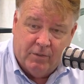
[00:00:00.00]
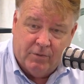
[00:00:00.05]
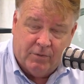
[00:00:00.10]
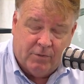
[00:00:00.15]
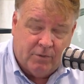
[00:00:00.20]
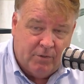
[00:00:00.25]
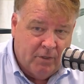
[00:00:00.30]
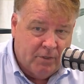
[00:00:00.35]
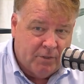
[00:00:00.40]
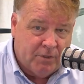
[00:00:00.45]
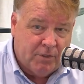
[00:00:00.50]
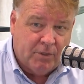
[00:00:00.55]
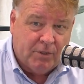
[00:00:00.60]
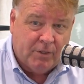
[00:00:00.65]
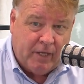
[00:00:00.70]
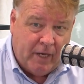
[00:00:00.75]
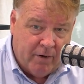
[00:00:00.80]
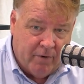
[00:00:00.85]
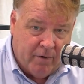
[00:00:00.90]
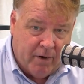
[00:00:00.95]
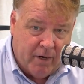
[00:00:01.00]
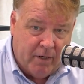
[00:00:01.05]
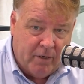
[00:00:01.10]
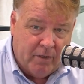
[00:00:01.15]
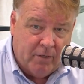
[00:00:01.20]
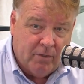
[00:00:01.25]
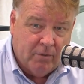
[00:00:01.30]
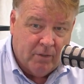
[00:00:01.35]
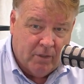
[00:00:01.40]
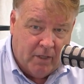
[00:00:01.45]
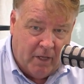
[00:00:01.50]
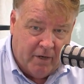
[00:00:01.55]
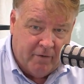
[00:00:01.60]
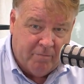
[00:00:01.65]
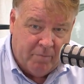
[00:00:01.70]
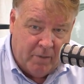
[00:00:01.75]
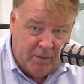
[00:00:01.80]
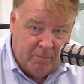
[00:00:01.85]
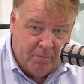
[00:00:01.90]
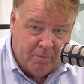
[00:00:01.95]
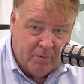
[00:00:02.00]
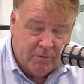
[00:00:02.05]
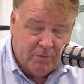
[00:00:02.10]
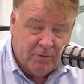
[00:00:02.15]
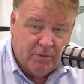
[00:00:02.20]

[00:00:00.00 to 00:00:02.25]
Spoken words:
is just scary to a lot of people.